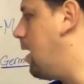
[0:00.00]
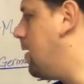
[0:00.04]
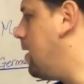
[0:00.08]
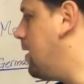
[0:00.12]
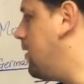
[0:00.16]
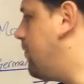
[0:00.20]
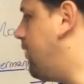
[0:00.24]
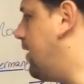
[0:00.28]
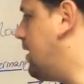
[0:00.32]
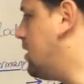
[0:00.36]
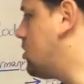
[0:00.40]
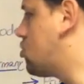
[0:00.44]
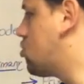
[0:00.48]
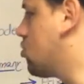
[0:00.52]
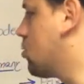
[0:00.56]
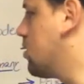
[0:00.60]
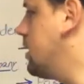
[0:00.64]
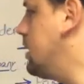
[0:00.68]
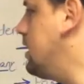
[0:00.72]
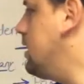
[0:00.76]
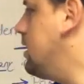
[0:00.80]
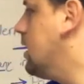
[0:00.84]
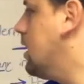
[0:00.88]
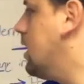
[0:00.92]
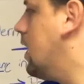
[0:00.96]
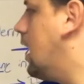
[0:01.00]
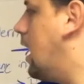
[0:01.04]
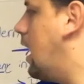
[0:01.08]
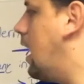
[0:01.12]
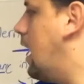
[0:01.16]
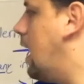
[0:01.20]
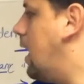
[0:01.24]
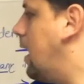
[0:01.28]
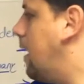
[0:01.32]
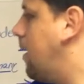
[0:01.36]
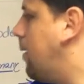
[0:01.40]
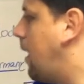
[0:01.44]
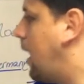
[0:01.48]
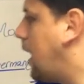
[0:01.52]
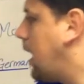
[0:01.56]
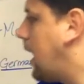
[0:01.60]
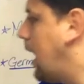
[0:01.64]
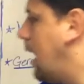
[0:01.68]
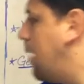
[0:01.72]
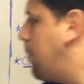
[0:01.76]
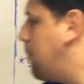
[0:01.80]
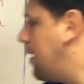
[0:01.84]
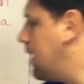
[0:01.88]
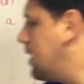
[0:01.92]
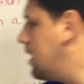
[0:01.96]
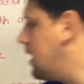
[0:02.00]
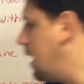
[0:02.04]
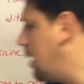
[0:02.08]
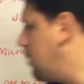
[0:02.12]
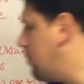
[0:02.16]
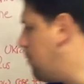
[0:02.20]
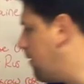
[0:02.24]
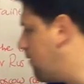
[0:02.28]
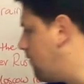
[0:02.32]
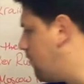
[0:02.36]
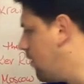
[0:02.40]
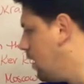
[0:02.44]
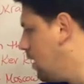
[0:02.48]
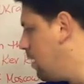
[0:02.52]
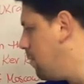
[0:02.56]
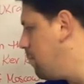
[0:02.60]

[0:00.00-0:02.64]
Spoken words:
Eventually, a guy by the name of